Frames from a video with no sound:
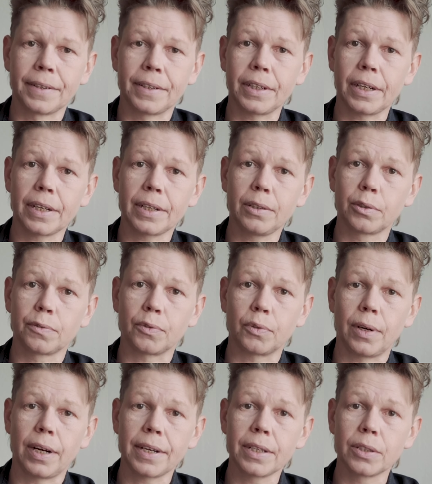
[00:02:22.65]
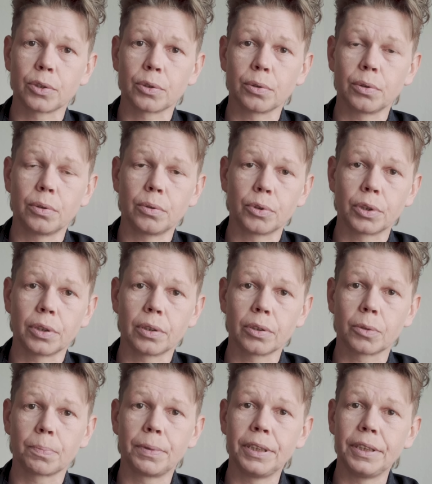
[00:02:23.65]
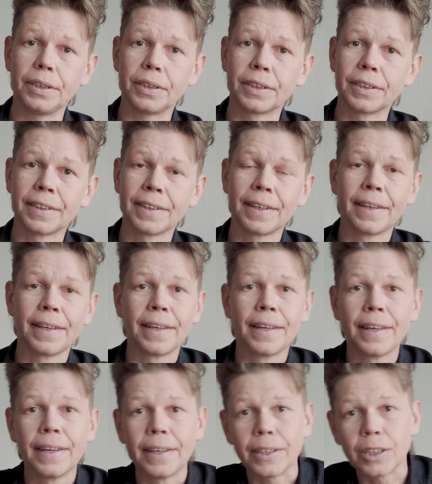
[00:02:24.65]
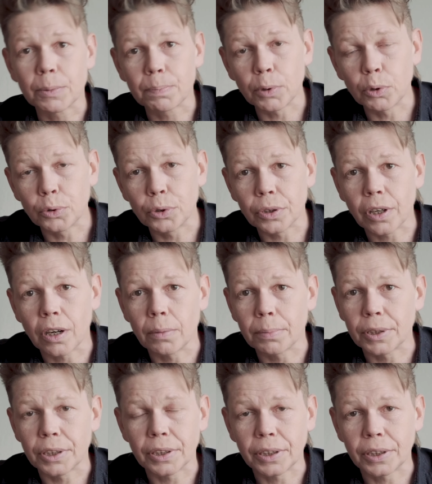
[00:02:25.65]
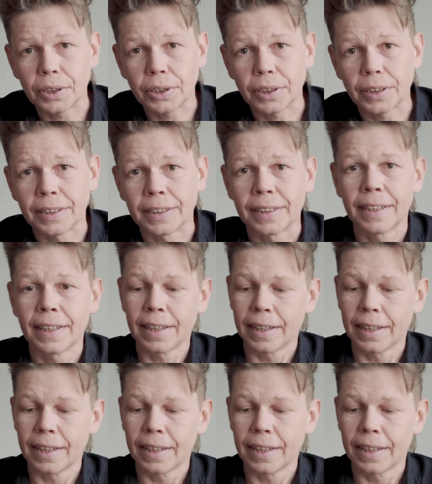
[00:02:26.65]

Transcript: Dials for I S O, shutter speed, exposure compensation,